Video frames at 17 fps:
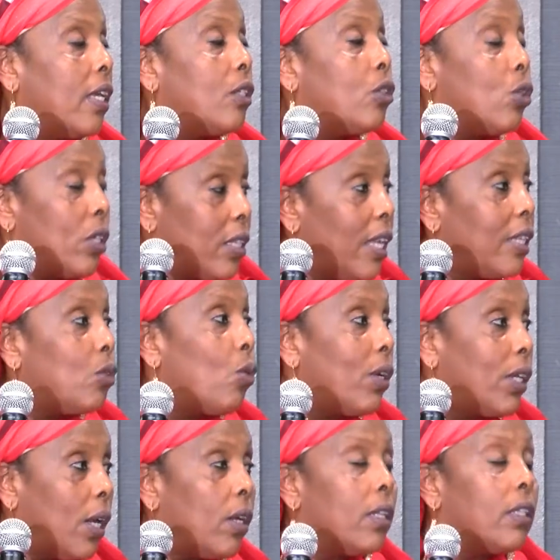See, that's
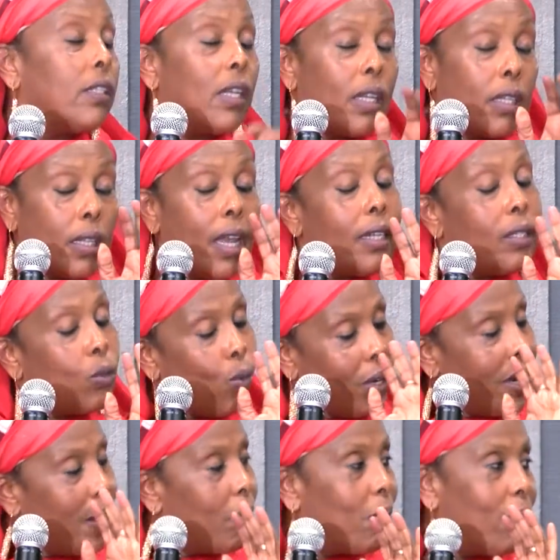what
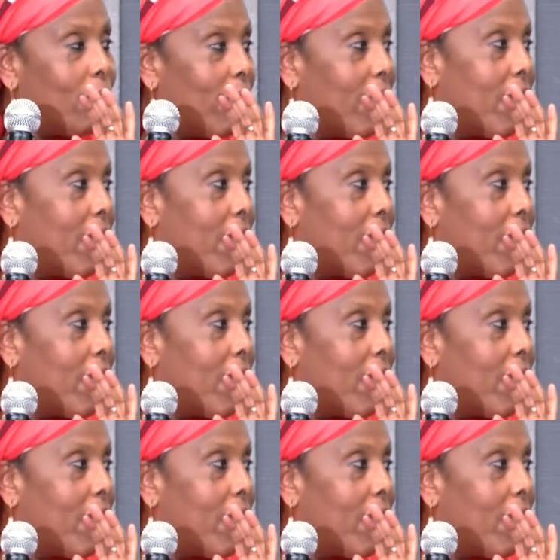I'm.